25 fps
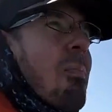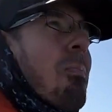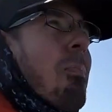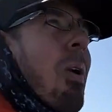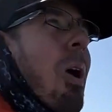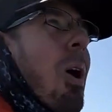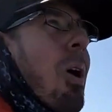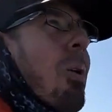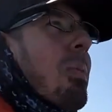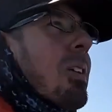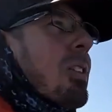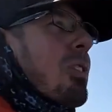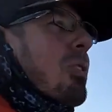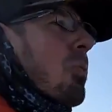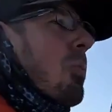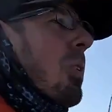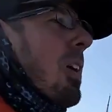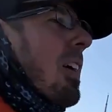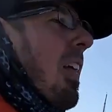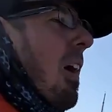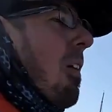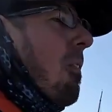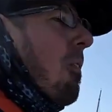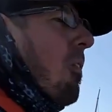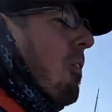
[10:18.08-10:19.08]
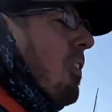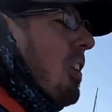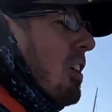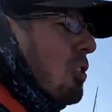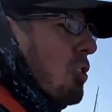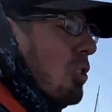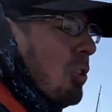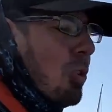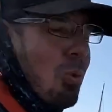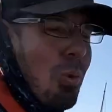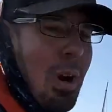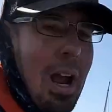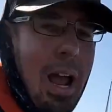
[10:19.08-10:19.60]
moments where that
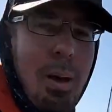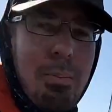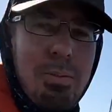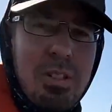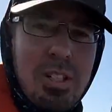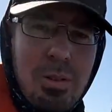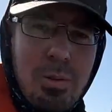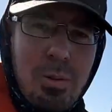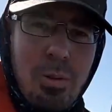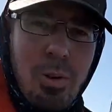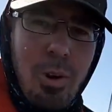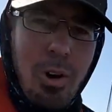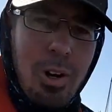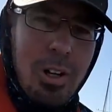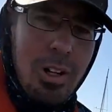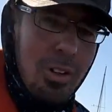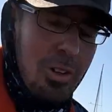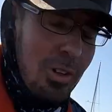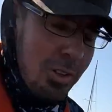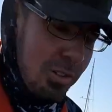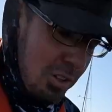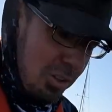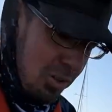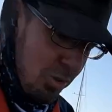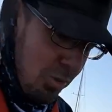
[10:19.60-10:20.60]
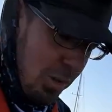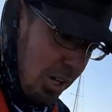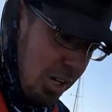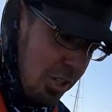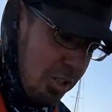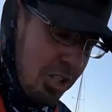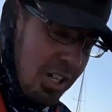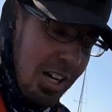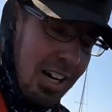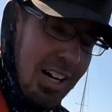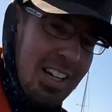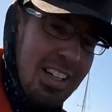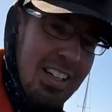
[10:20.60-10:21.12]
fish grabs it right along the
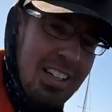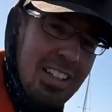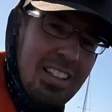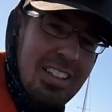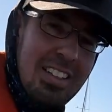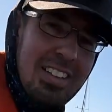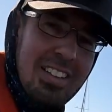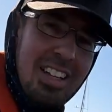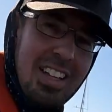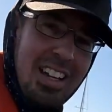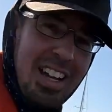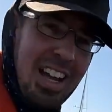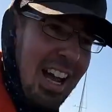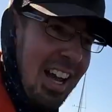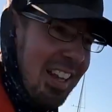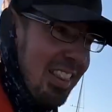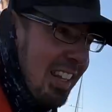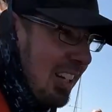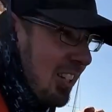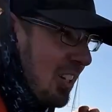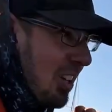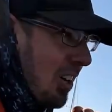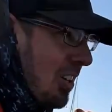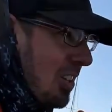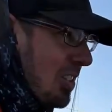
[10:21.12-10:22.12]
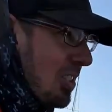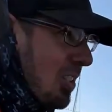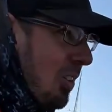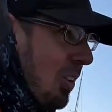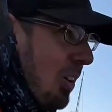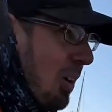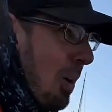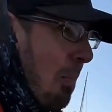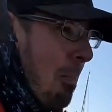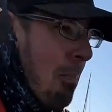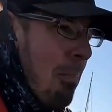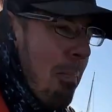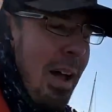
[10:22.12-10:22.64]
structure and then goes
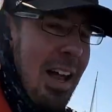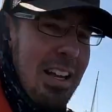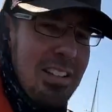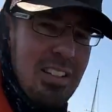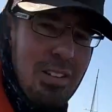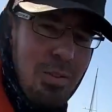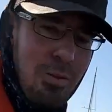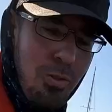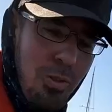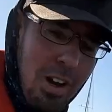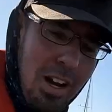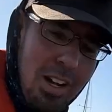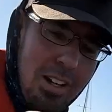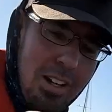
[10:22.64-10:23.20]
on a massive